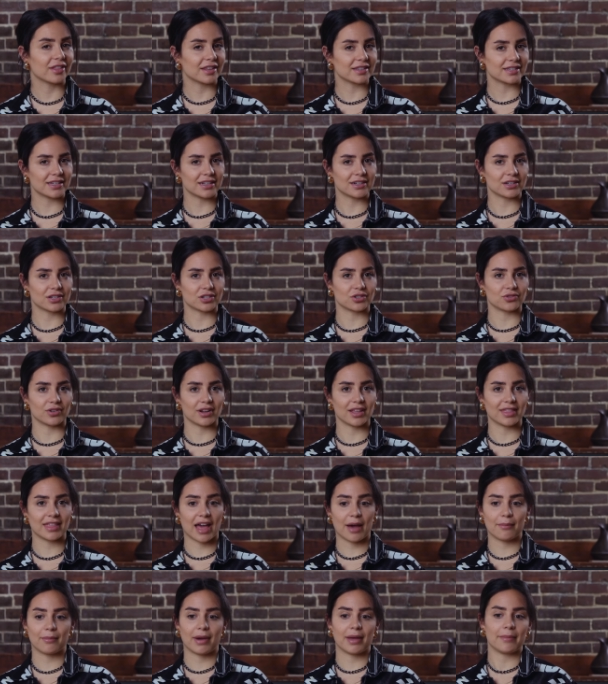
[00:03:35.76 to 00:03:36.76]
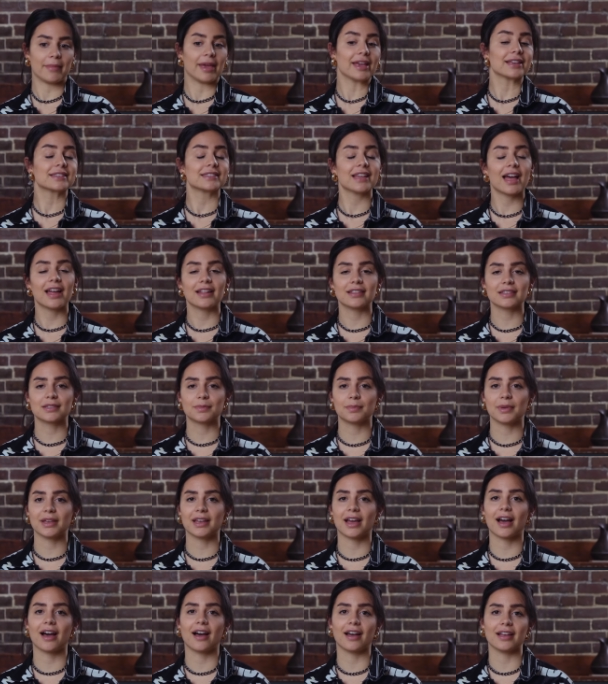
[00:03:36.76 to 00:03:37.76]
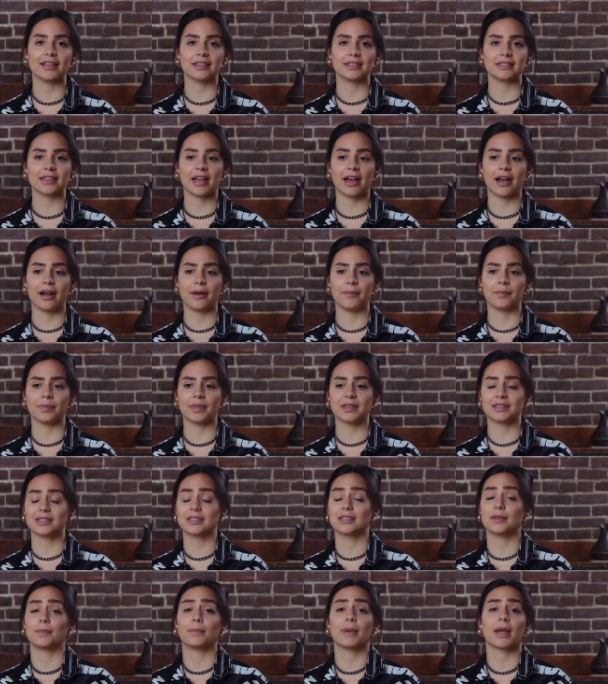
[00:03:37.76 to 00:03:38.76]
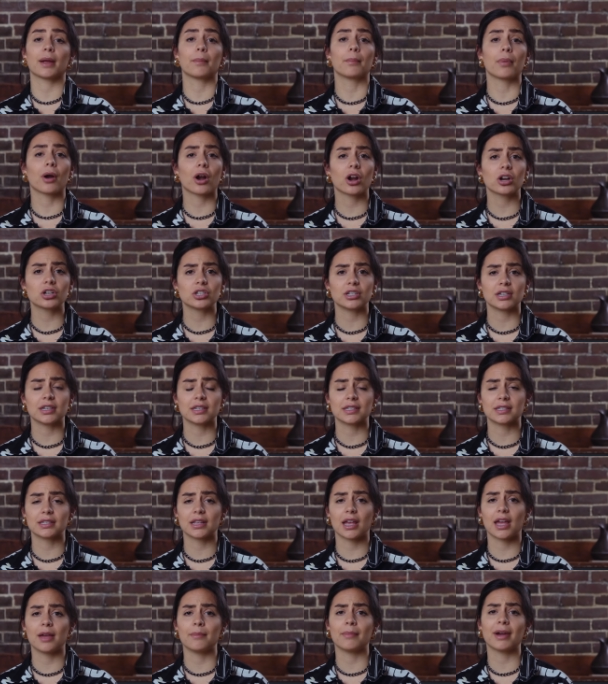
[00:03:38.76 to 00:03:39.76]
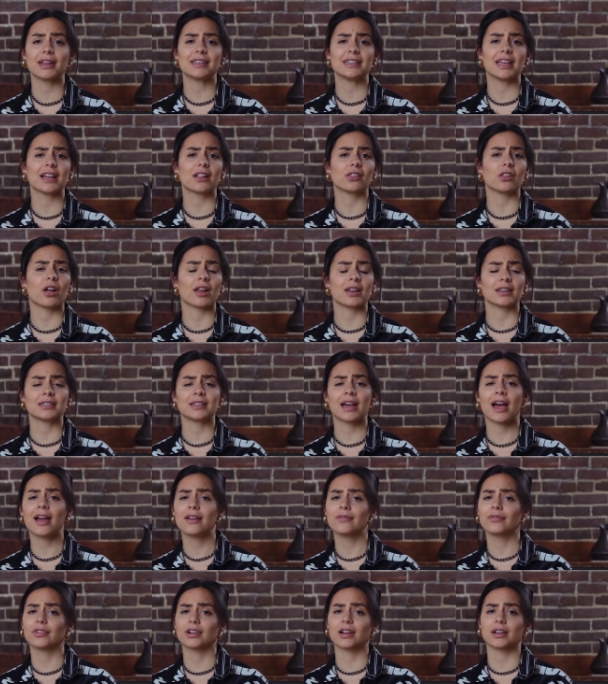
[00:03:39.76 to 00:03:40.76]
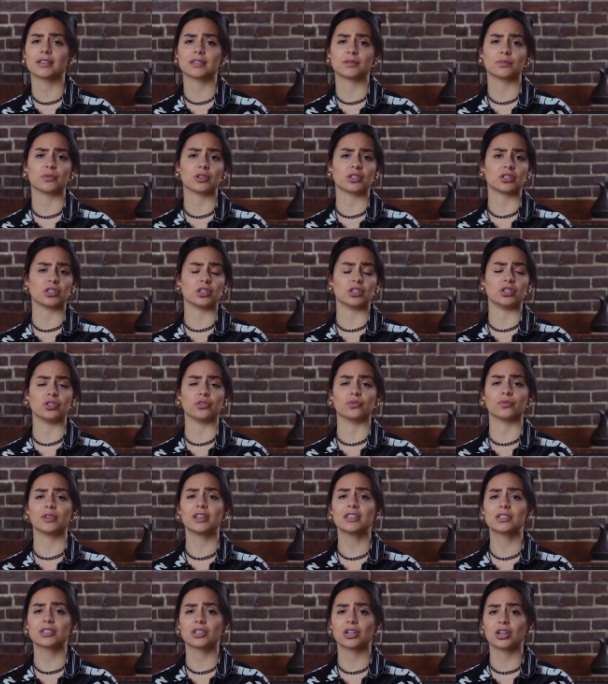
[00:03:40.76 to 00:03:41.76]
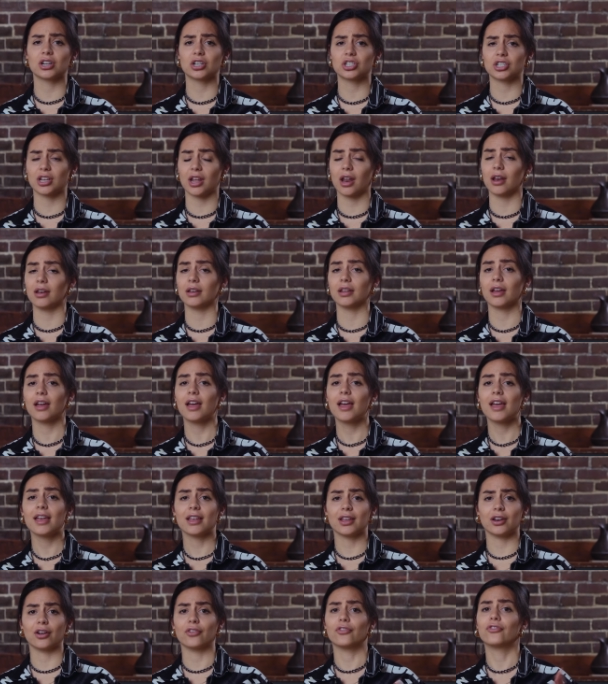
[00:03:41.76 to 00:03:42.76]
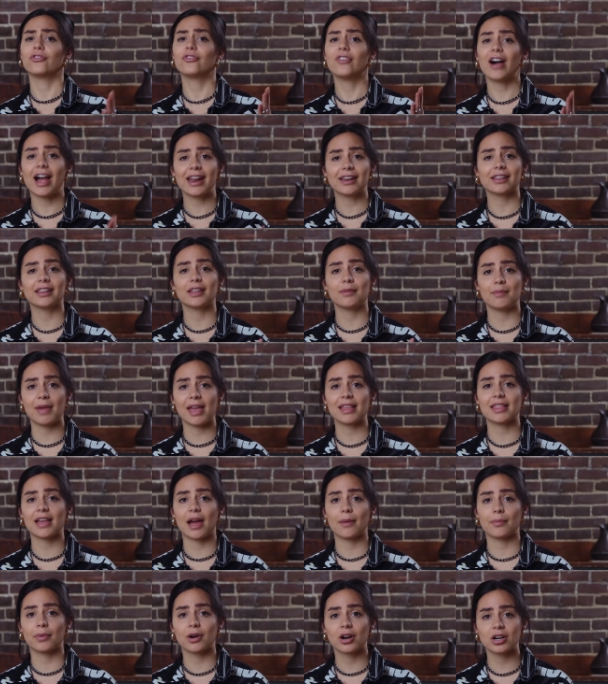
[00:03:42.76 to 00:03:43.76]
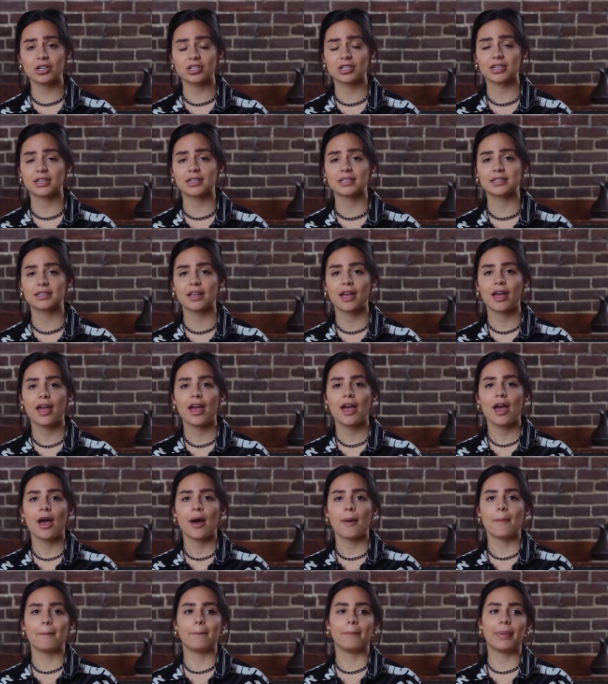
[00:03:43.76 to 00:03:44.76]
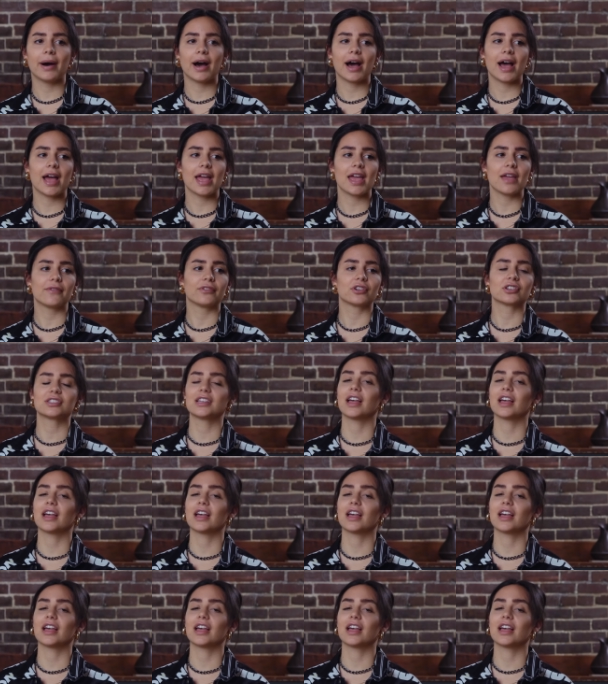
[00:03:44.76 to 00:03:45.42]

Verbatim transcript: for this industry, that might make sense because this is a big purchase. It might take a lot of time for customers to do research and, you know, finally make that purchase. But if you're